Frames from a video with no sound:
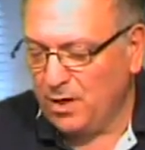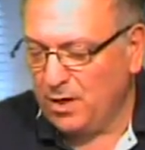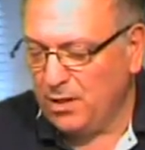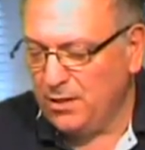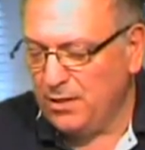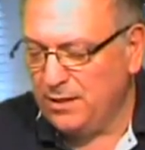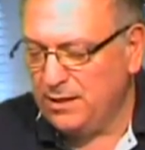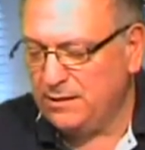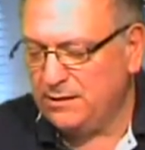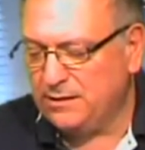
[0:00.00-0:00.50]

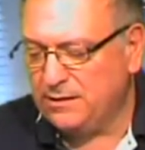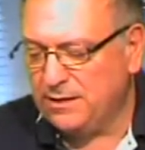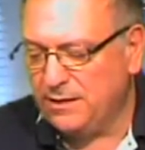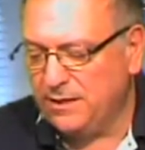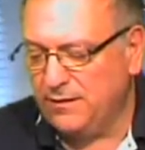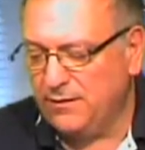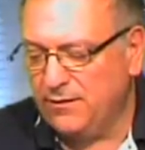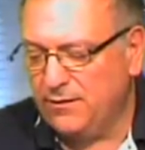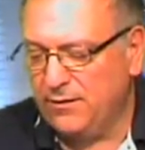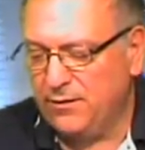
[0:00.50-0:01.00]
this
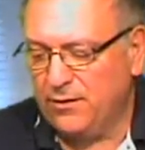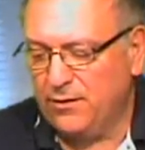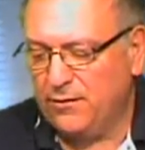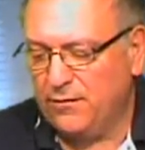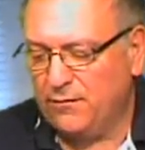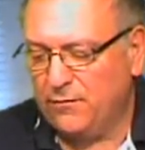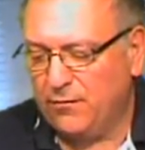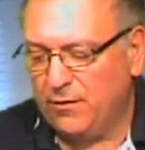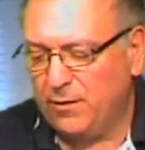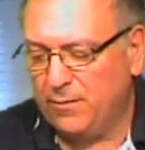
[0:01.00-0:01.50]
in
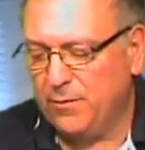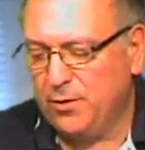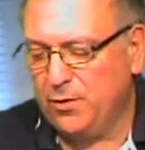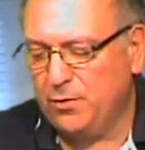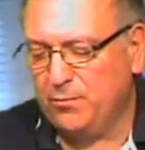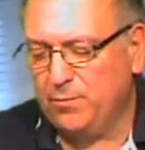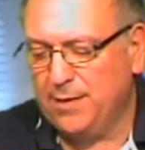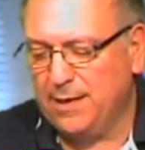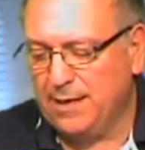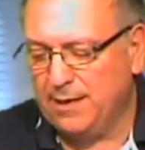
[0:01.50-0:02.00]
from
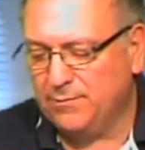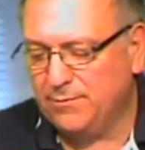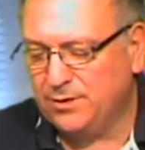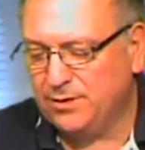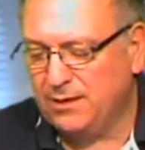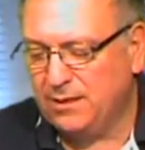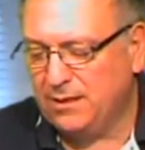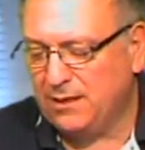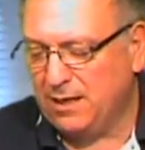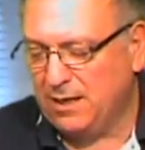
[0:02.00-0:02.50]

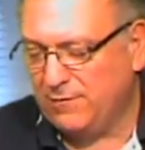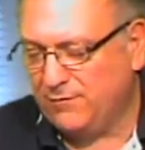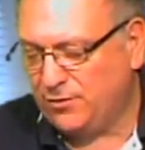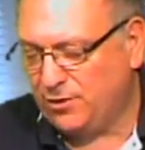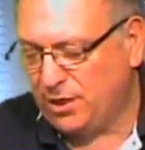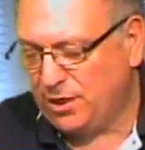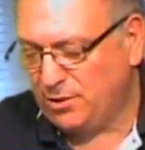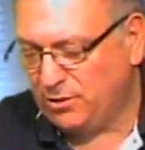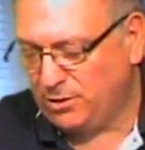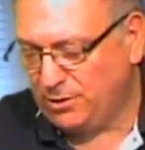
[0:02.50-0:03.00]
UPMC Life
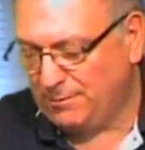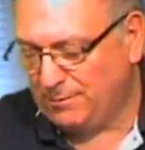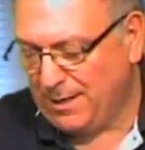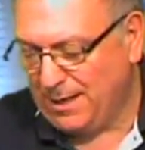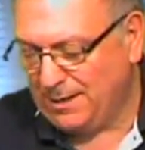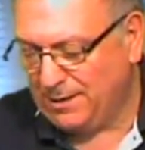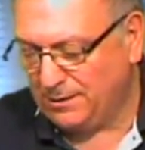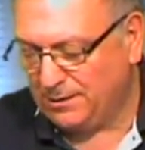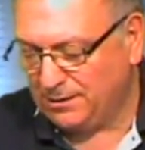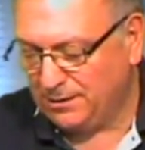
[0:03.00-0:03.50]
Changing
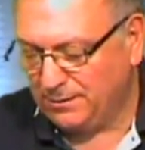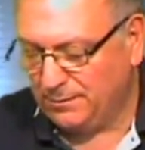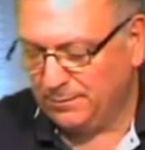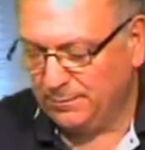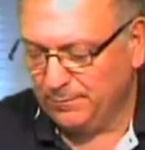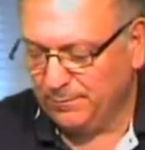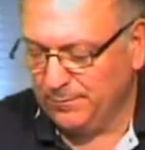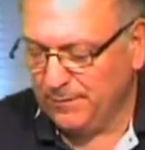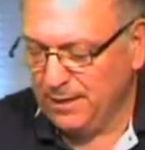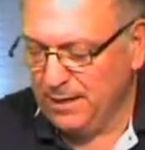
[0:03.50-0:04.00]
Medicine.
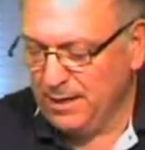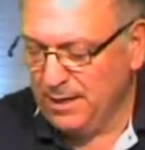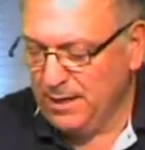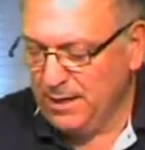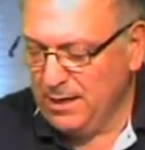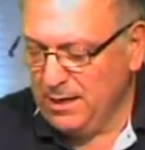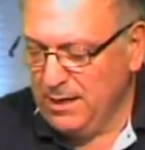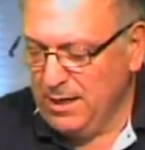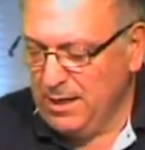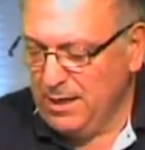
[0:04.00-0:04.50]

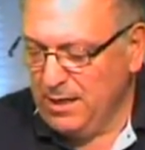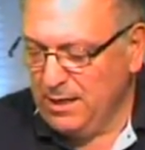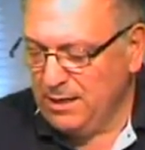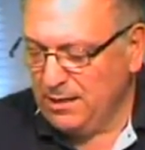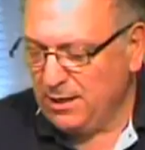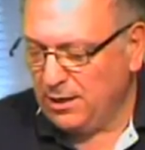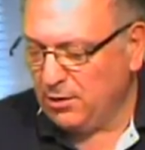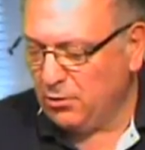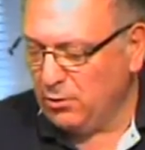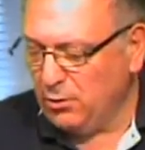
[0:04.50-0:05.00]

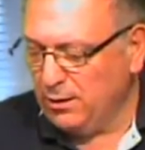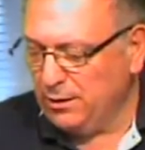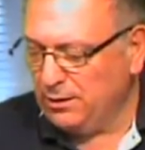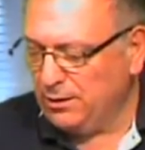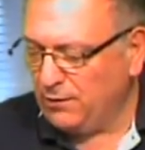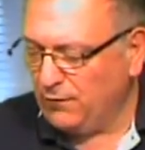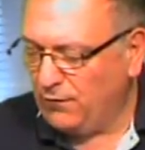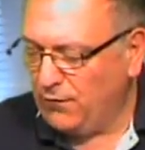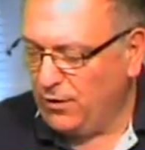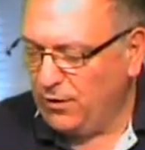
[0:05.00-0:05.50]
They're going
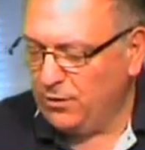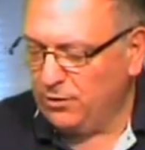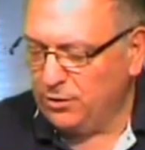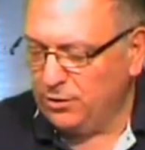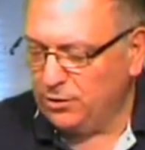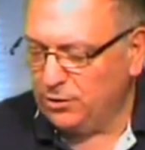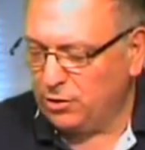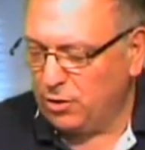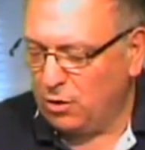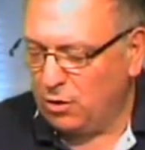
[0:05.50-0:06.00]
to
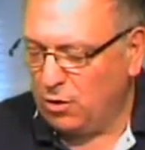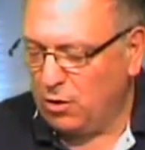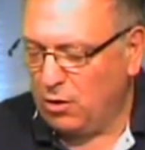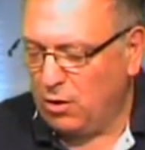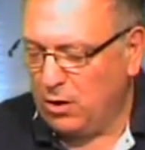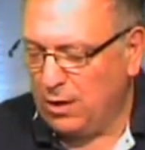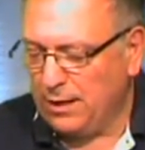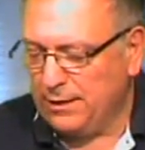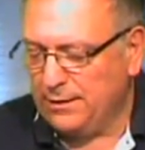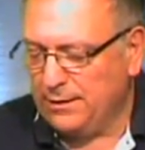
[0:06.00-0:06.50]
focus
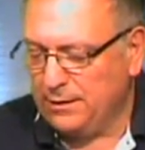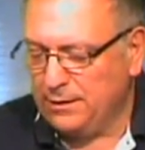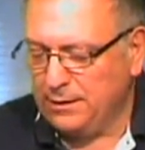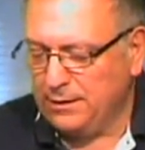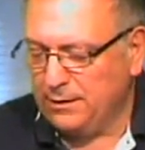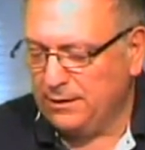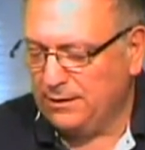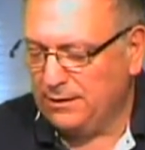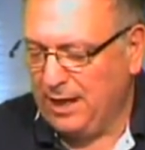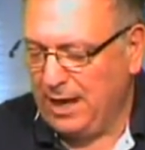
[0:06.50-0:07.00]
on
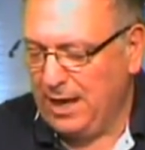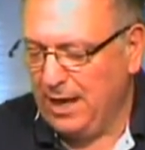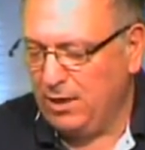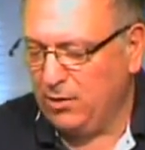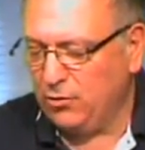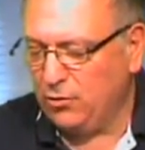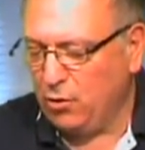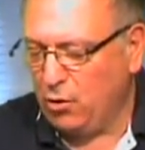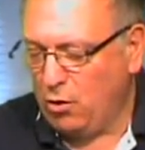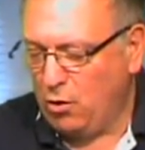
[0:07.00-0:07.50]

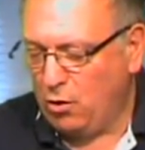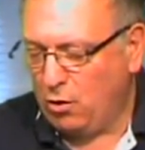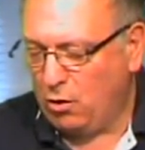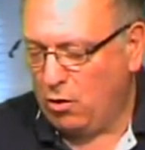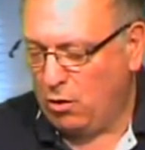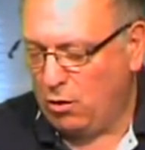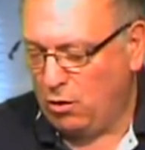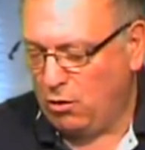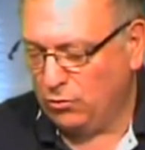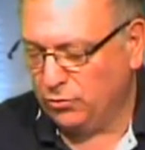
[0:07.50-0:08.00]
town
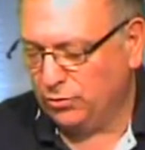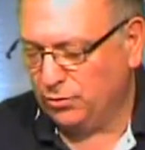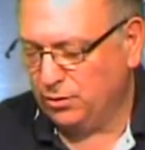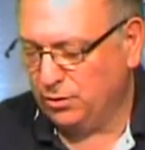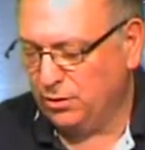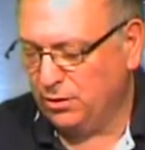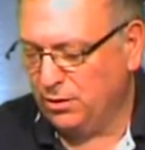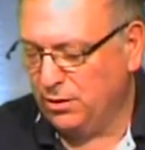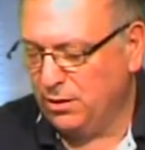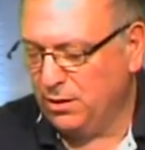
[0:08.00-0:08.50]

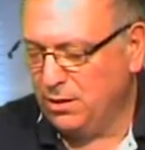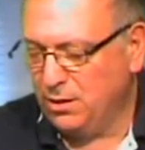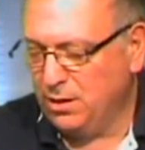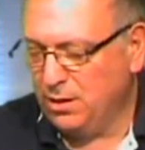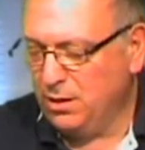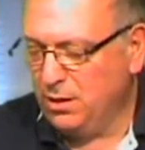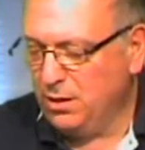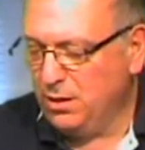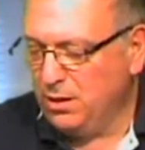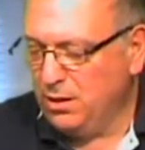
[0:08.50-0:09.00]
halls,
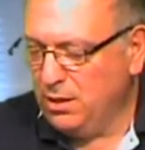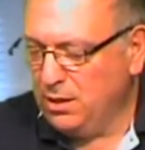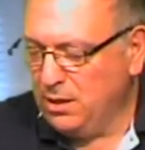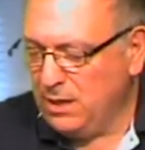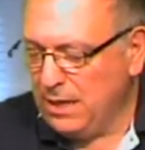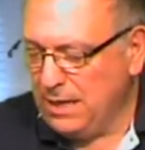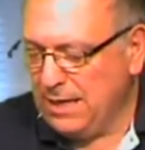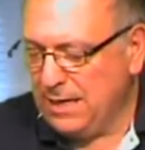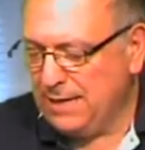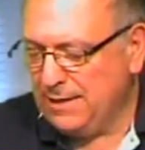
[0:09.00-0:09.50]

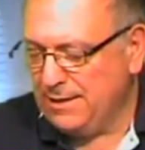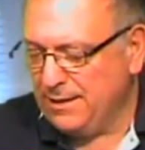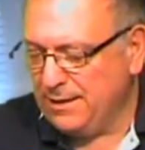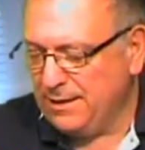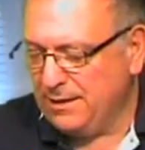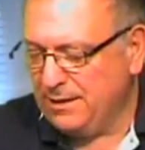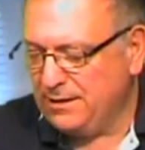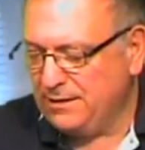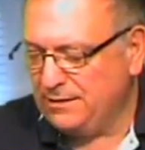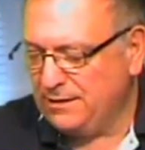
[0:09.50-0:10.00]
and
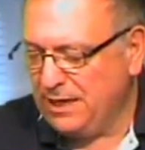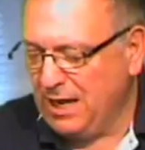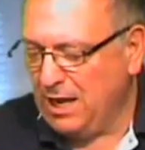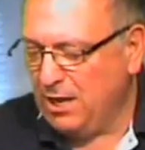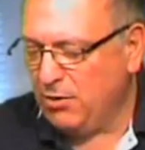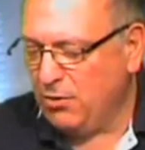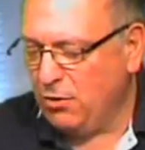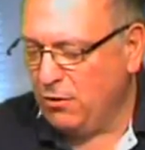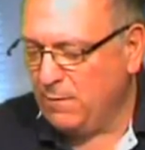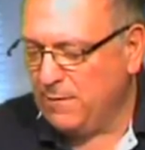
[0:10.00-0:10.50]
the, these
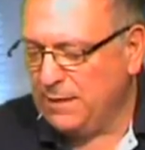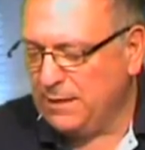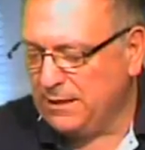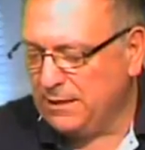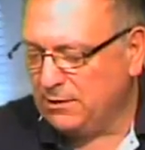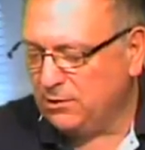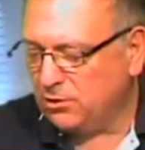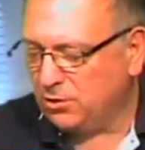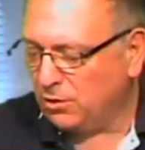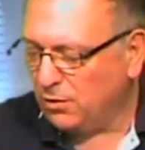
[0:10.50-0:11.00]
town hall
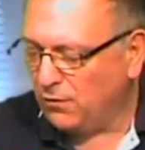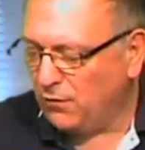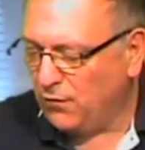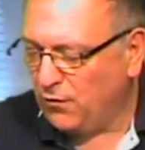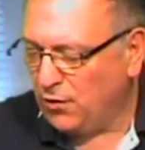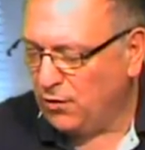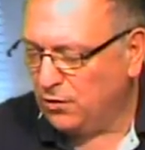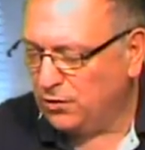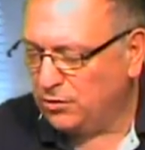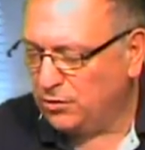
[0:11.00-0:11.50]
meetings are to
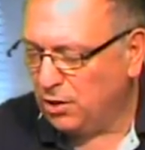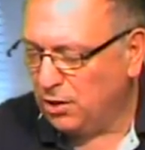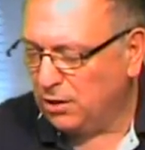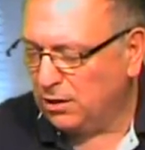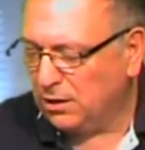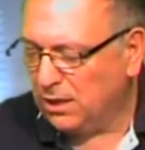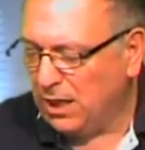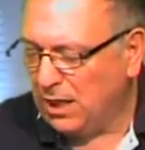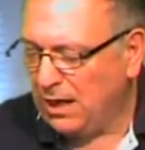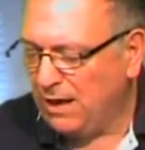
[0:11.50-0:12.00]
focus
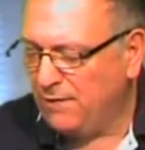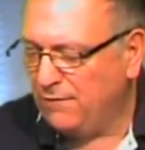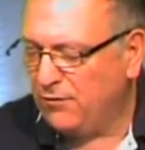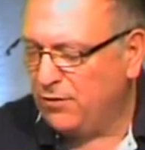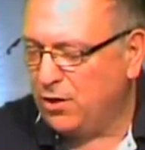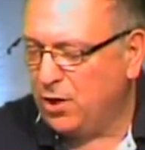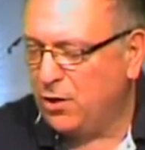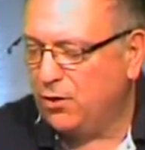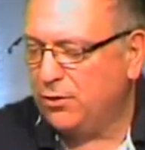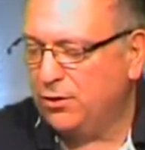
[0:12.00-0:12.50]
on
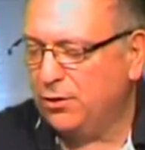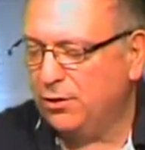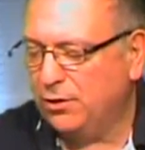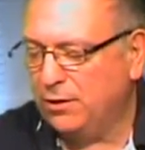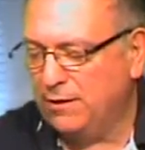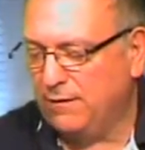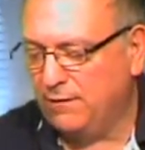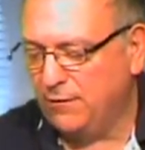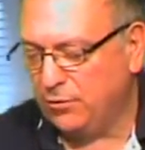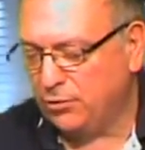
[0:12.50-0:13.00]
live donor
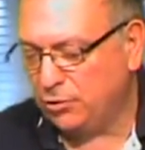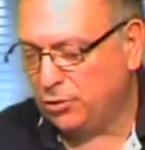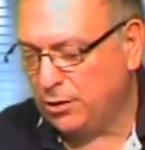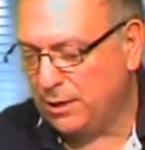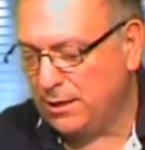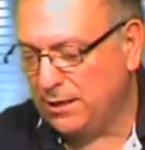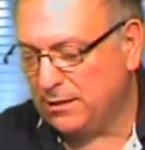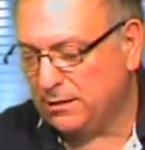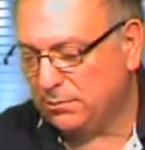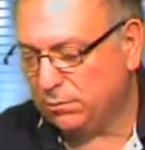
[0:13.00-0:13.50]
liver
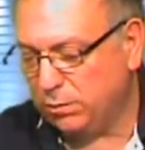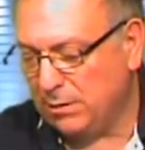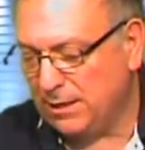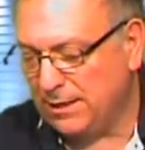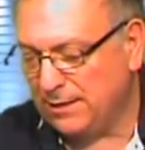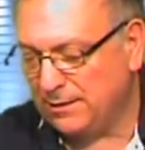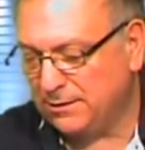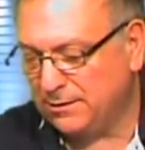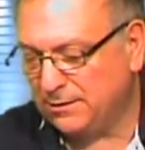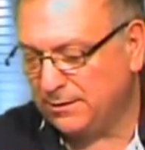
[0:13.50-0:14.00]

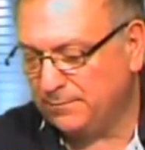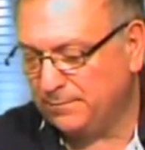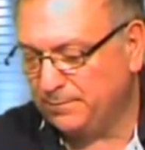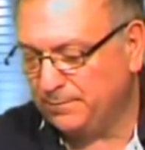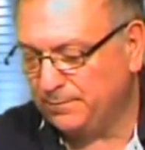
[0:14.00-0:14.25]
transplants.